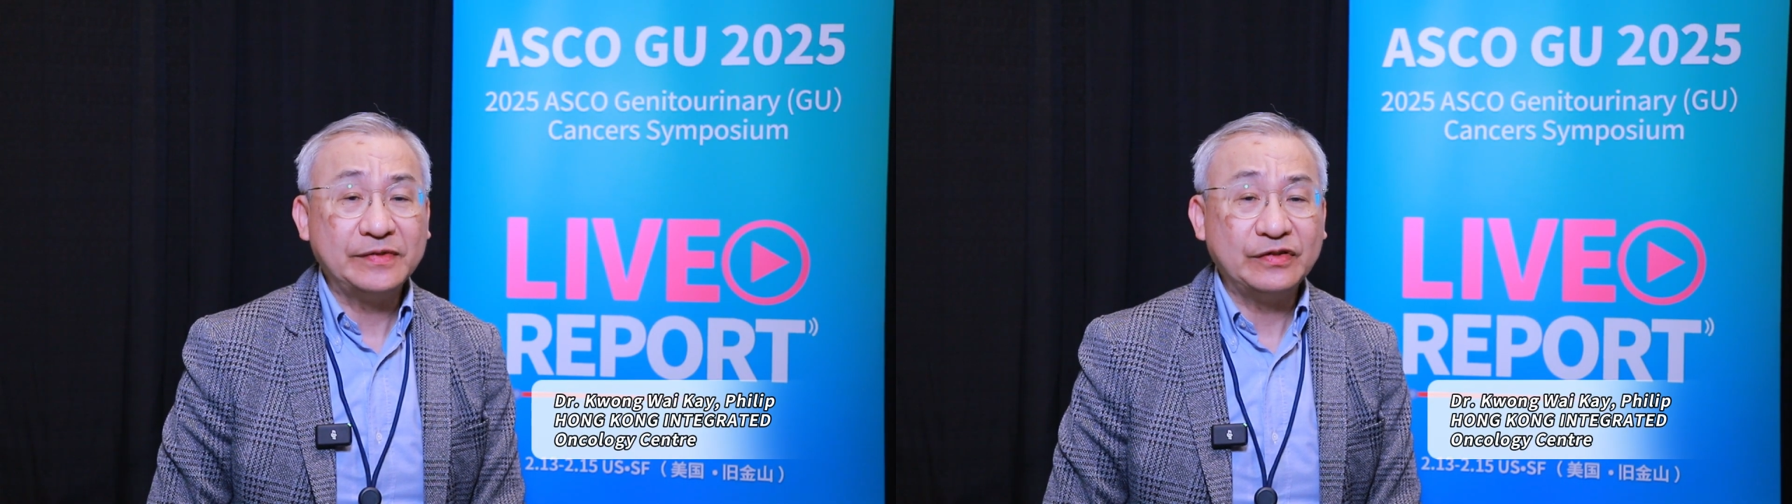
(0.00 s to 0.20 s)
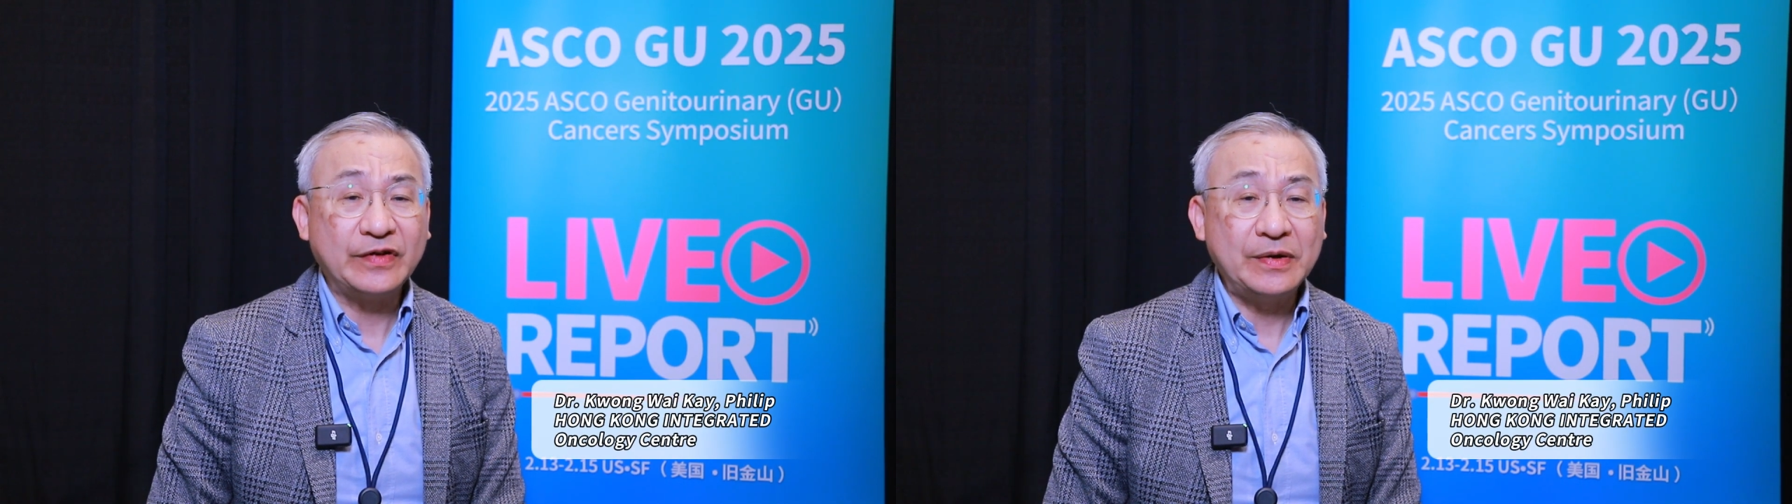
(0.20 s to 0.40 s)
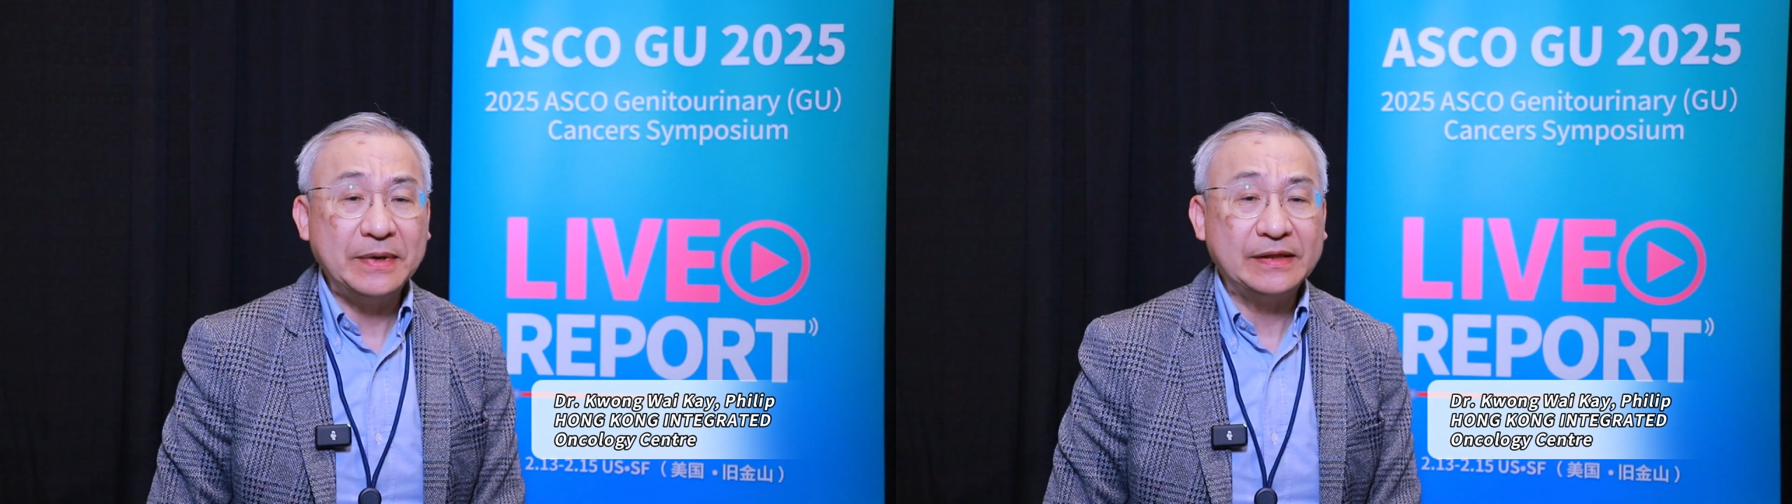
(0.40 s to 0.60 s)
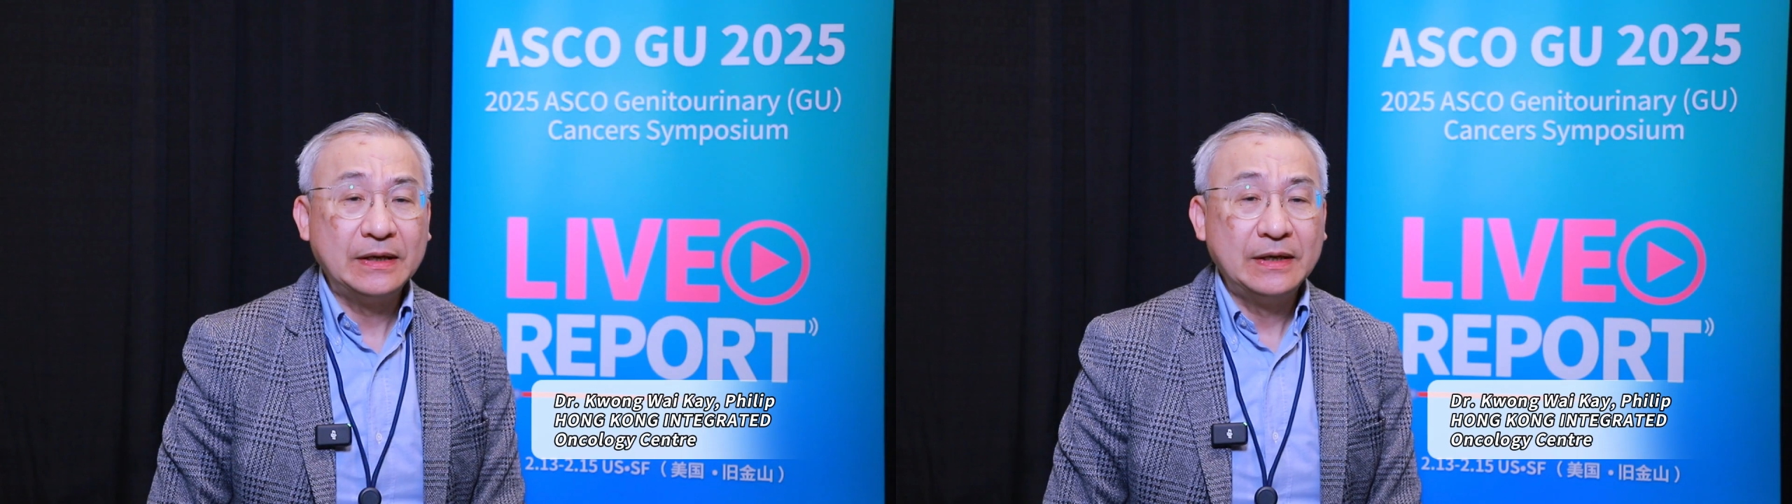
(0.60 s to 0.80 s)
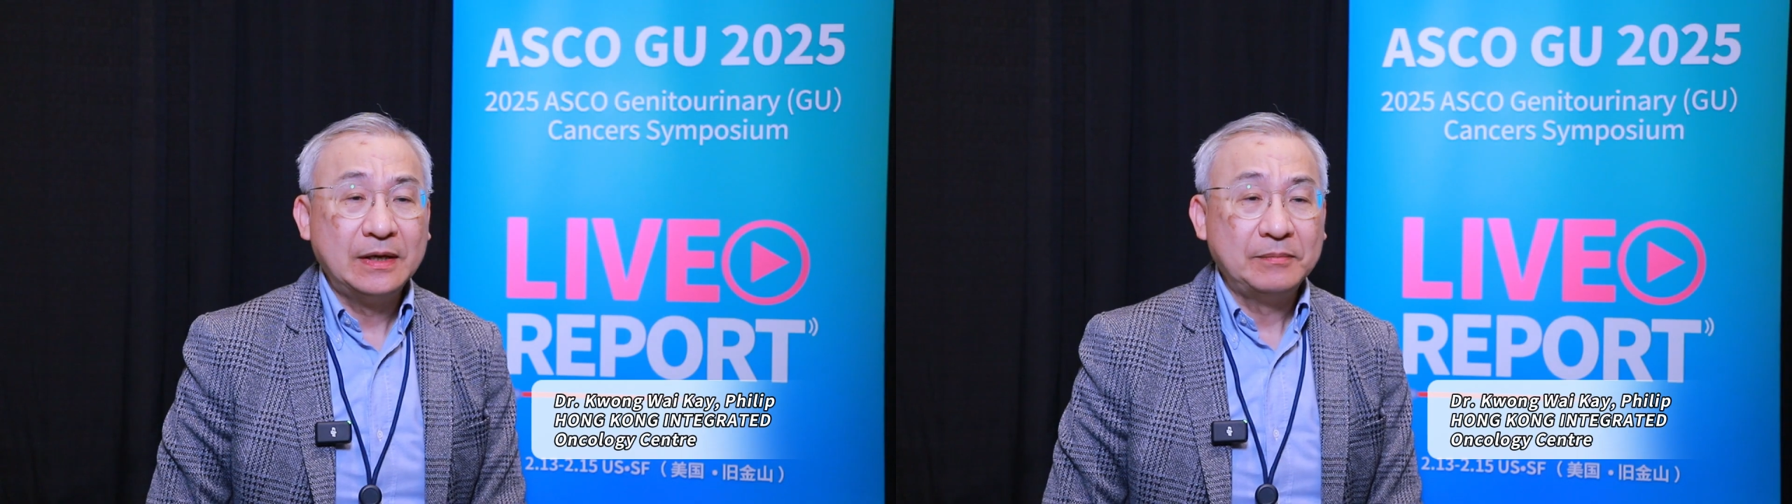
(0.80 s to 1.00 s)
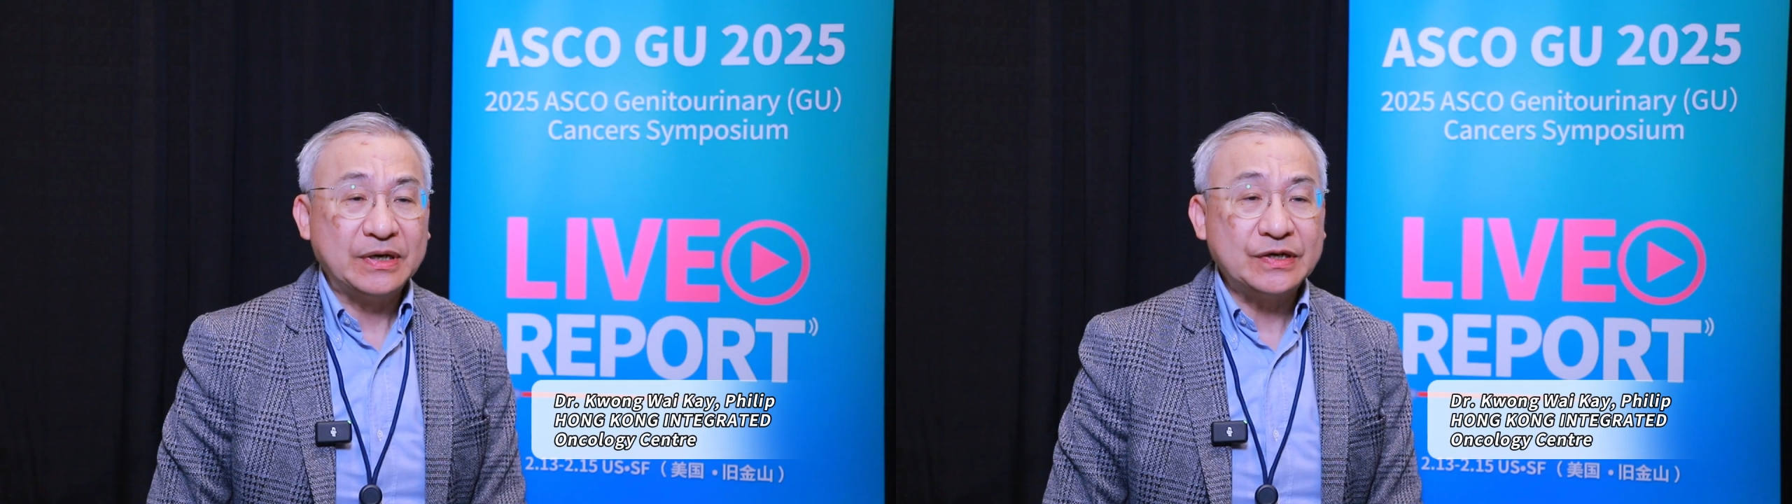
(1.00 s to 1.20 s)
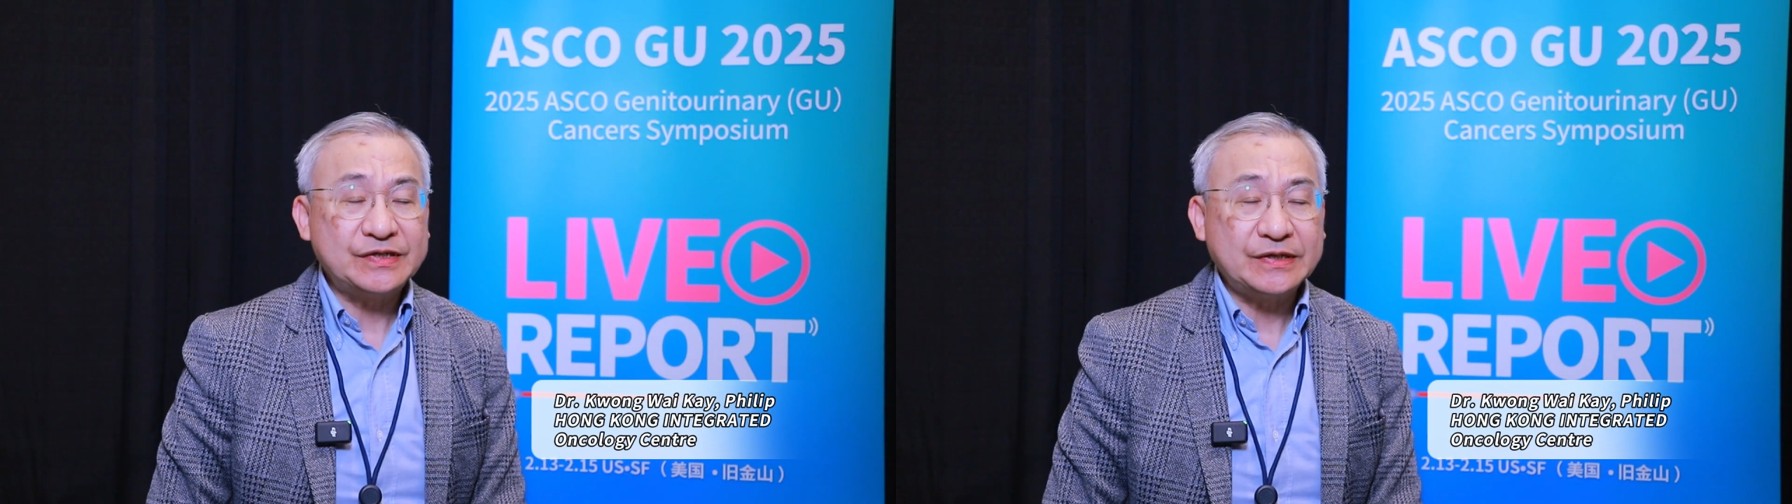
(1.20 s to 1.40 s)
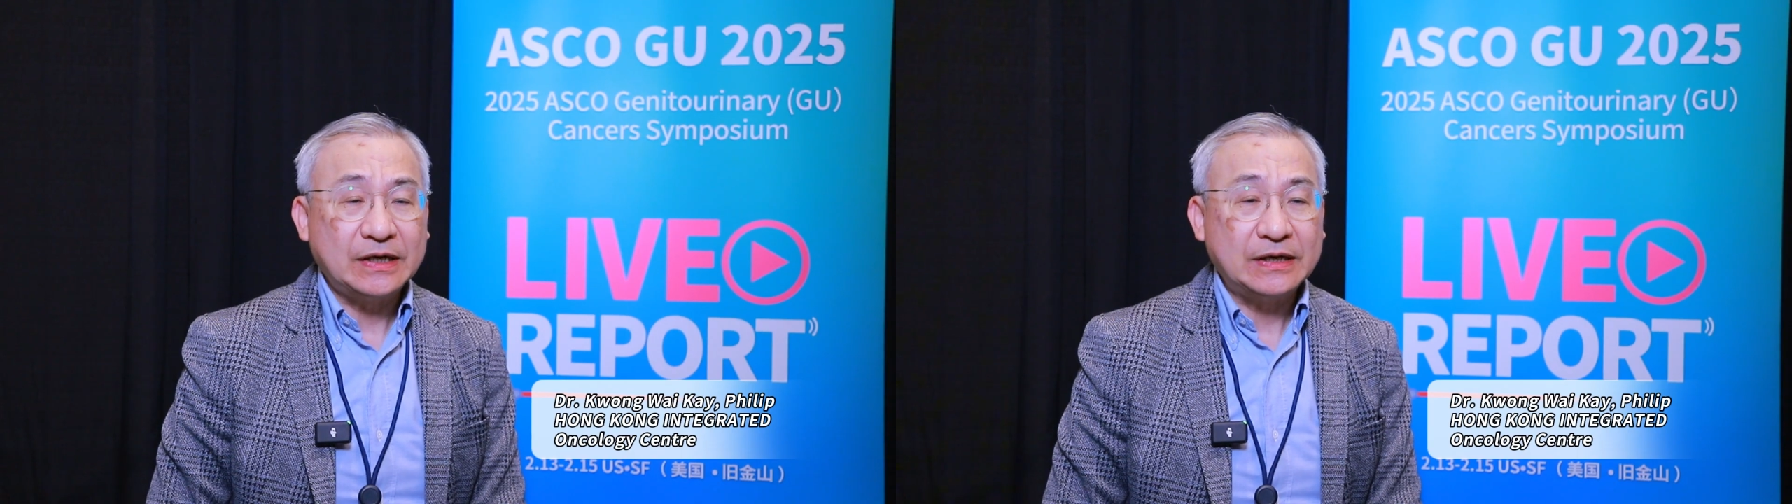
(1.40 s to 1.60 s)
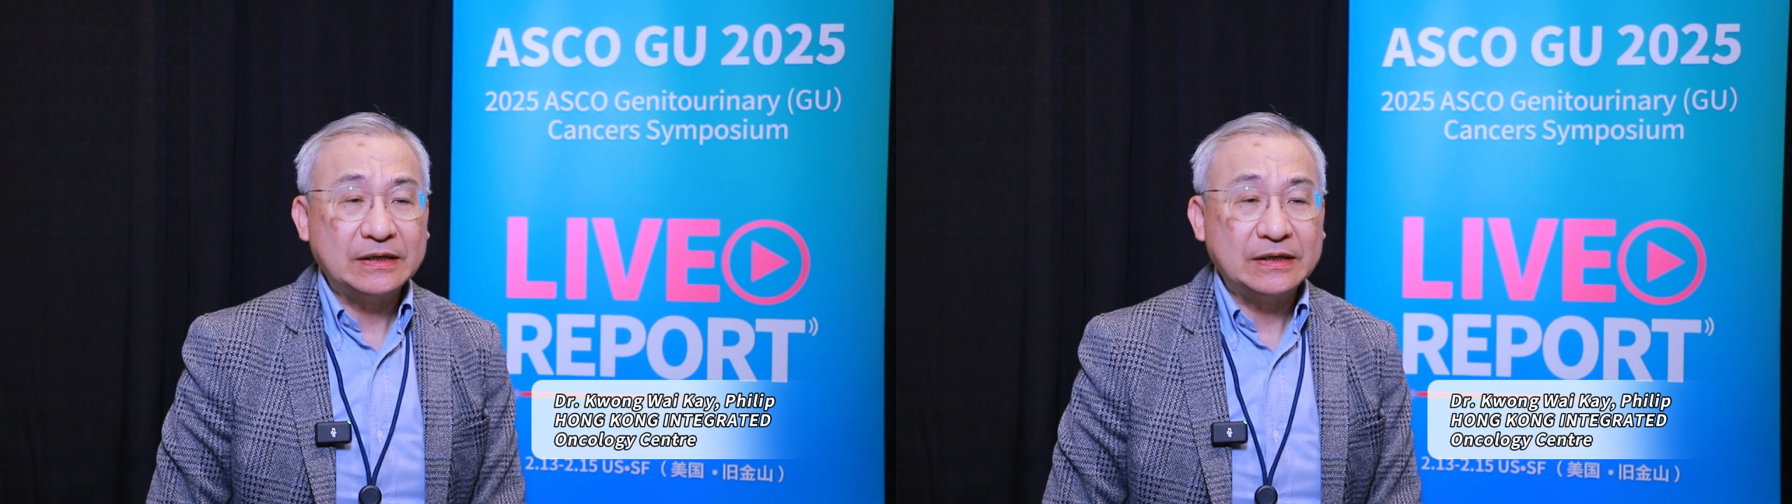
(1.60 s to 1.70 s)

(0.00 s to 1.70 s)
development, because